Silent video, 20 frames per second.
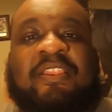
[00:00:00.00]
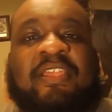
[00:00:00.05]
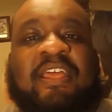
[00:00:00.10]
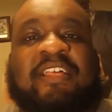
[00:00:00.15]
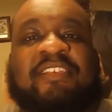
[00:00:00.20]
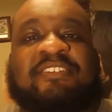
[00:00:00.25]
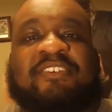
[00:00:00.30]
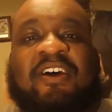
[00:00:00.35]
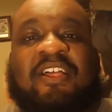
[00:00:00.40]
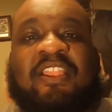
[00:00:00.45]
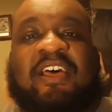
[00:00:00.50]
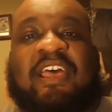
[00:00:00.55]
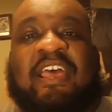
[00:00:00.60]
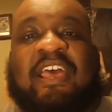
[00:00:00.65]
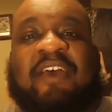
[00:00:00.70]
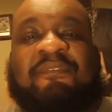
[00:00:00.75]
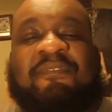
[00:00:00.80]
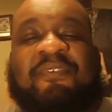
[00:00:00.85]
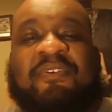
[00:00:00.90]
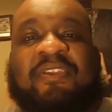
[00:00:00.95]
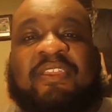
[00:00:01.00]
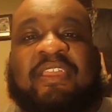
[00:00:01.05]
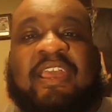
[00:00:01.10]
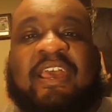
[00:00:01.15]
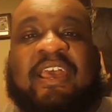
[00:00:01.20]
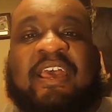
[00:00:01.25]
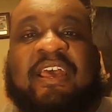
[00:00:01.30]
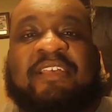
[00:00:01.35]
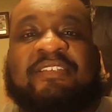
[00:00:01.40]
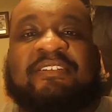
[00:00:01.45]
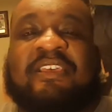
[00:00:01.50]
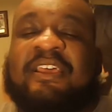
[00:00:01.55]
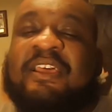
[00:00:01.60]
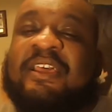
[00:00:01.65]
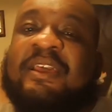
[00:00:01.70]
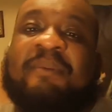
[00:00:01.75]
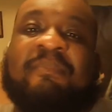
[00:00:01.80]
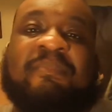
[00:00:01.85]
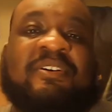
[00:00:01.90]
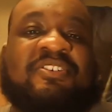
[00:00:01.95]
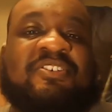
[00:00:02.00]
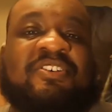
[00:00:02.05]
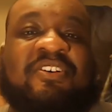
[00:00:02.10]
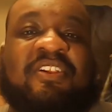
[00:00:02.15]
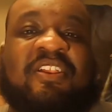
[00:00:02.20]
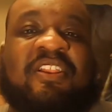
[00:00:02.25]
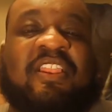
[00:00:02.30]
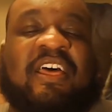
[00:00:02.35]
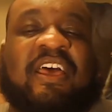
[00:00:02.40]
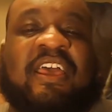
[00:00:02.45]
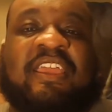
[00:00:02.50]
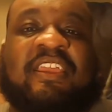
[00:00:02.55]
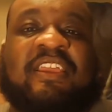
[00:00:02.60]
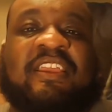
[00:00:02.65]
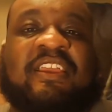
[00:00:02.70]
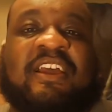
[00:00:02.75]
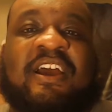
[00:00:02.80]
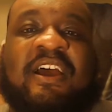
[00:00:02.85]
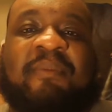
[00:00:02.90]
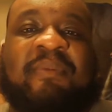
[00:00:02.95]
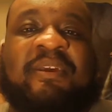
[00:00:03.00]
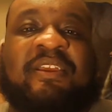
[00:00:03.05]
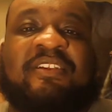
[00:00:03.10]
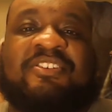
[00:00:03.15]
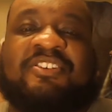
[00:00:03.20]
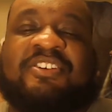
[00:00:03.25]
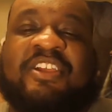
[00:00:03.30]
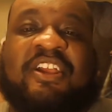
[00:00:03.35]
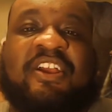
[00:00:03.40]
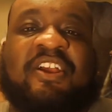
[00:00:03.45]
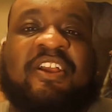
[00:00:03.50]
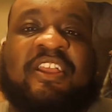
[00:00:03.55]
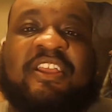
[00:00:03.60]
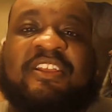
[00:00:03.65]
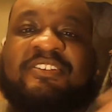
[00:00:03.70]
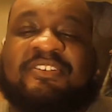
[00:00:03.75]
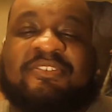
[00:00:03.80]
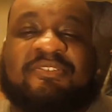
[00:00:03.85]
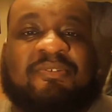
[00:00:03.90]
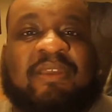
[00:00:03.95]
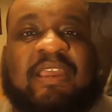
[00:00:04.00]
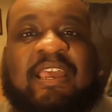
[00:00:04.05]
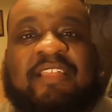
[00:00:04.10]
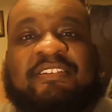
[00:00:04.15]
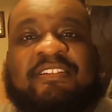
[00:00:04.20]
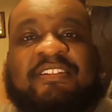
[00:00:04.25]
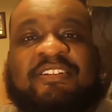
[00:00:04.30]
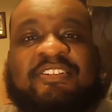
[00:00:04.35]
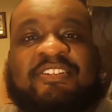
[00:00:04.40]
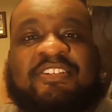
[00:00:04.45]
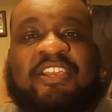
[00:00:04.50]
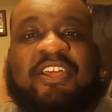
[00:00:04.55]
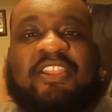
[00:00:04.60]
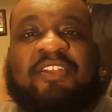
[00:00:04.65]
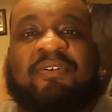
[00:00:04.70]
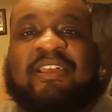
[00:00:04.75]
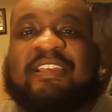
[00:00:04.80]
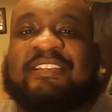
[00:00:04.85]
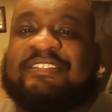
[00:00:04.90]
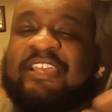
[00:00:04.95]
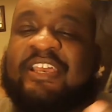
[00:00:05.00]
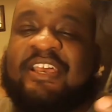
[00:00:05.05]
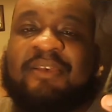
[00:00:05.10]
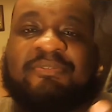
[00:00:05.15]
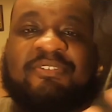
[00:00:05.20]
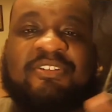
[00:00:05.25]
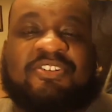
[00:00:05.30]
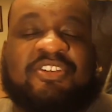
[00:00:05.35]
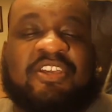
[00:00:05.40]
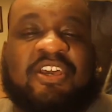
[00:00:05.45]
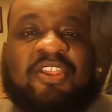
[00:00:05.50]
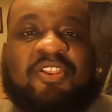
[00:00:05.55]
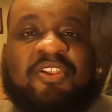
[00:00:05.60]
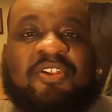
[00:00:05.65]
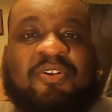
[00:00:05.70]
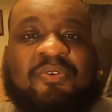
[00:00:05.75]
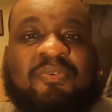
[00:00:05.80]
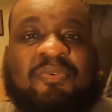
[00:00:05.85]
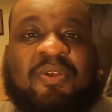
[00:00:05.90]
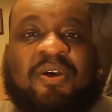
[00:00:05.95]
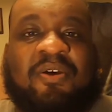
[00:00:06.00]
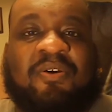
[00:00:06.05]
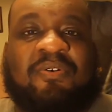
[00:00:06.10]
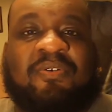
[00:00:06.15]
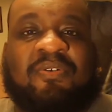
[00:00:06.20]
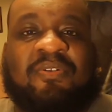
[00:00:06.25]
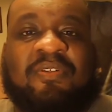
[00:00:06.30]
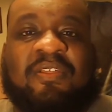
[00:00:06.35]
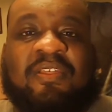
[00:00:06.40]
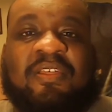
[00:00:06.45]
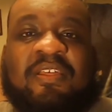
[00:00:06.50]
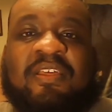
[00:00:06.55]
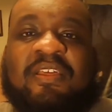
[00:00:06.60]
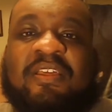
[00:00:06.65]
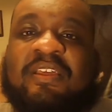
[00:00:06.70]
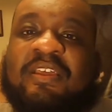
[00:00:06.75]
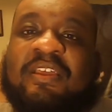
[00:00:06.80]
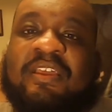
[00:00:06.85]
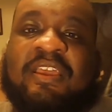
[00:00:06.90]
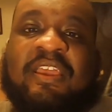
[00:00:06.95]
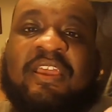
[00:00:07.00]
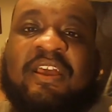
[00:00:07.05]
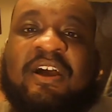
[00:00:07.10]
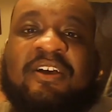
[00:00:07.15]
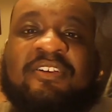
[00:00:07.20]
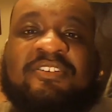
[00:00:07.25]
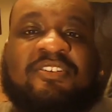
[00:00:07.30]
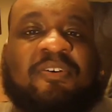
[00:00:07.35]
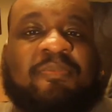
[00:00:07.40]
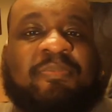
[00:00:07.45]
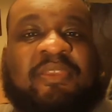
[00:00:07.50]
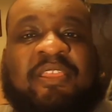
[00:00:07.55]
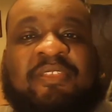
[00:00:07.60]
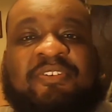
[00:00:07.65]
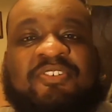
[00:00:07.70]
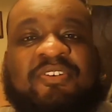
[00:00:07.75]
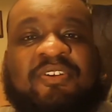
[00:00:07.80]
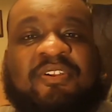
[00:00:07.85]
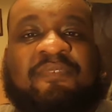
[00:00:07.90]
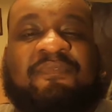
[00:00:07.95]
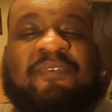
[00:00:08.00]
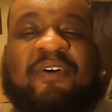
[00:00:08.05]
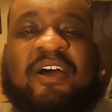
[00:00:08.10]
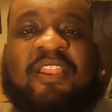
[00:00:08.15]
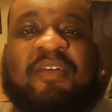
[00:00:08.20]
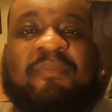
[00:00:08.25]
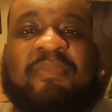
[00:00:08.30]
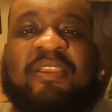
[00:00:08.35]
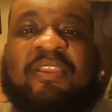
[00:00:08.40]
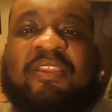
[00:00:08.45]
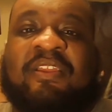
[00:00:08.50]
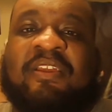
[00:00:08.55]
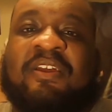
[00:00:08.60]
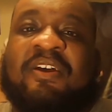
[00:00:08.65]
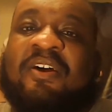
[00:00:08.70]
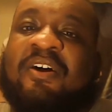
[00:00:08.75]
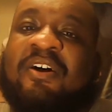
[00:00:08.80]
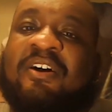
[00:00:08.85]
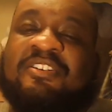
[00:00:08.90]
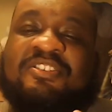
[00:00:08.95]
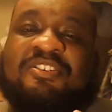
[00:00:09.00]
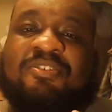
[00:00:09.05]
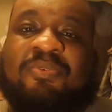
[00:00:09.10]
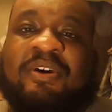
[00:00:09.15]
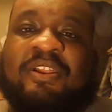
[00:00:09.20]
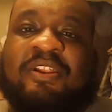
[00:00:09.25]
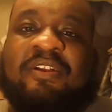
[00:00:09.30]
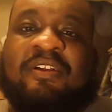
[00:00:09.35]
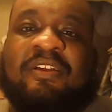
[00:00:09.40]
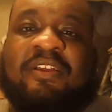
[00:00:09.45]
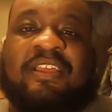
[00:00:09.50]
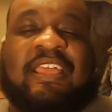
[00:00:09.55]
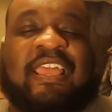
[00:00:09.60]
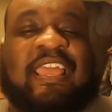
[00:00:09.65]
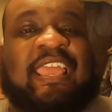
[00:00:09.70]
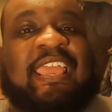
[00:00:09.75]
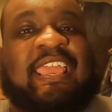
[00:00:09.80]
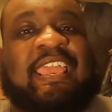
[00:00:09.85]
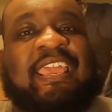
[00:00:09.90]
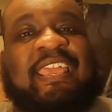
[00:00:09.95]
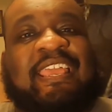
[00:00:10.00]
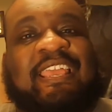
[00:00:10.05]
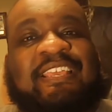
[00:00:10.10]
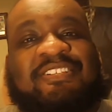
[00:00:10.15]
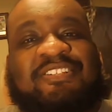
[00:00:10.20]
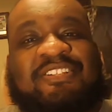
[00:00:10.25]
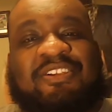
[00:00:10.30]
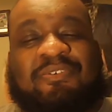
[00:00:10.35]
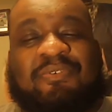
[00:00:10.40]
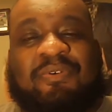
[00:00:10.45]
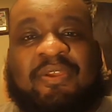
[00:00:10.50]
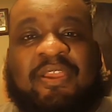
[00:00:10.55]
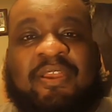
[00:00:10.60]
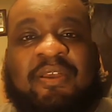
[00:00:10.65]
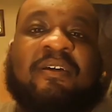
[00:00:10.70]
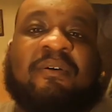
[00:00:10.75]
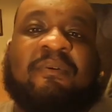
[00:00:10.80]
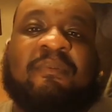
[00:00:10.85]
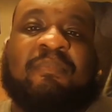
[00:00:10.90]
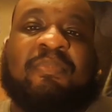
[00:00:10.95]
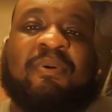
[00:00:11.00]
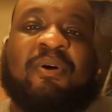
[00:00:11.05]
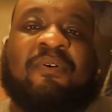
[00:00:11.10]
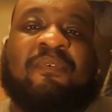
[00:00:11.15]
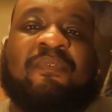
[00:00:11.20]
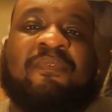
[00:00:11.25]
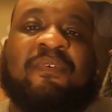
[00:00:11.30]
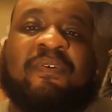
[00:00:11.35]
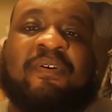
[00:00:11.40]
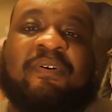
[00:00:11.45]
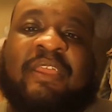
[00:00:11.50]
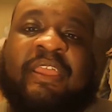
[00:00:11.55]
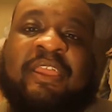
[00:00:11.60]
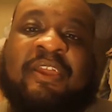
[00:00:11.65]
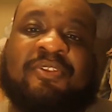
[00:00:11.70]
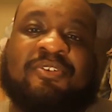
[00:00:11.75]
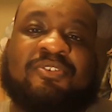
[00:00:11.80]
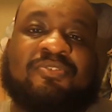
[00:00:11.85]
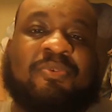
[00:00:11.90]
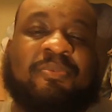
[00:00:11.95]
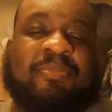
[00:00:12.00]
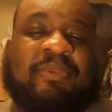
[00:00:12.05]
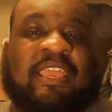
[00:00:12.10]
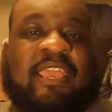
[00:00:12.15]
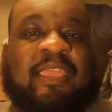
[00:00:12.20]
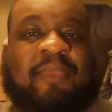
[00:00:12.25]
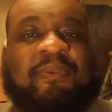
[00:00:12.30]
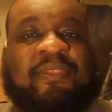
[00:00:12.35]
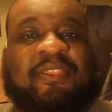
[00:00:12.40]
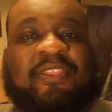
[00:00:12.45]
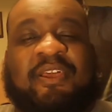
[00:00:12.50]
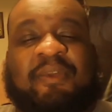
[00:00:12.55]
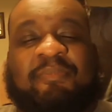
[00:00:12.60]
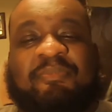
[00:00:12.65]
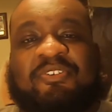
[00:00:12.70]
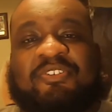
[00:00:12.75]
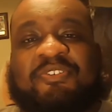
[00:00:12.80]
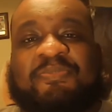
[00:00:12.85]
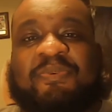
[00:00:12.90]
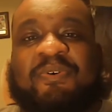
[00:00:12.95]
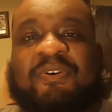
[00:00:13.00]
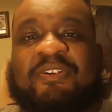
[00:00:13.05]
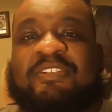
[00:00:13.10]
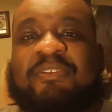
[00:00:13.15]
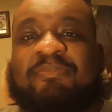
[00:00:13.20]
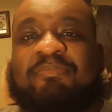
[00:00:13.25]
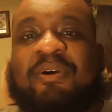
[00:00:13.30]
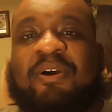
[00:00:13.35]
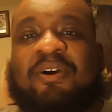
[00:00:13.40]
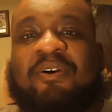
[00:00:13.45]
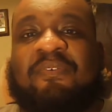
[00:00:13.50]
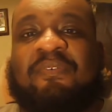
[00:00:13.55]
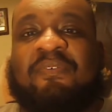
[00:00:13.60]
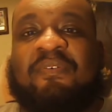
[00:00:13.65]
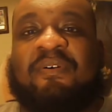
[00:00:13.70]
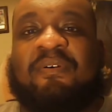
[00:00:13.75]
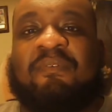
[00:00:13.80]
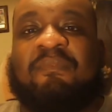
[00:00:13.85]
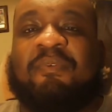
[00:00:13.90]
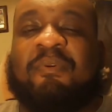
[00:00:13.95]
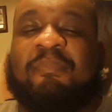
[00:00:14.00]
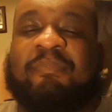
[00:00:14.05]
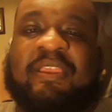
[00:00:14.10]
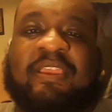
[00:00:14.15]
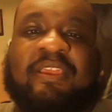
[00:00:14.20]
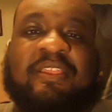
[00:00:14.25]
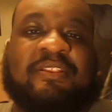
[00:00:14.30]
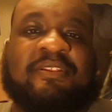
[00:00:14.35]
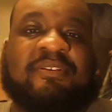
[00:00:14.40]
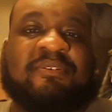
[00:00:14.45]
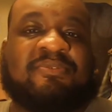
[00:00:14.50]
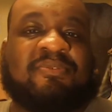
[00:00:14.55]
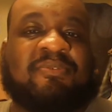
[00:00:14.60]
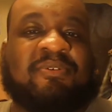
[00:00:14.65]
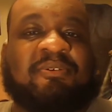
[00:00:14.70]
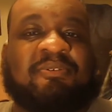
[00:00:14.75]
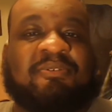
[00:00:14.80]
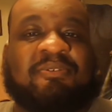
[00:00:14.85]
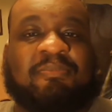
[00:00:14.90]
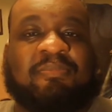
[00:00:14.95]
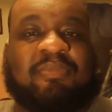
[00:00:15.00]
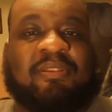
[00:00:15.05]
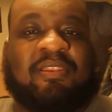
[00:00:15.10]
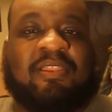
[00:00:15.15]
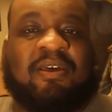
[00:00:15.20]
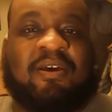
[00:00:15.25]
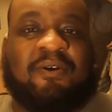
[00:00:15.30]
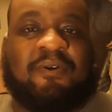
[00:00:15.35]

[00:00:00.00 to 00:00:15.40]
that's all I have for you guys. Be sure to like, comment, share, and subscribe to the channel as it helps the channel to grow. And also be sure to follow me on Twitter and Instagram. Both handles will be APW Sports, and both will be in the description below.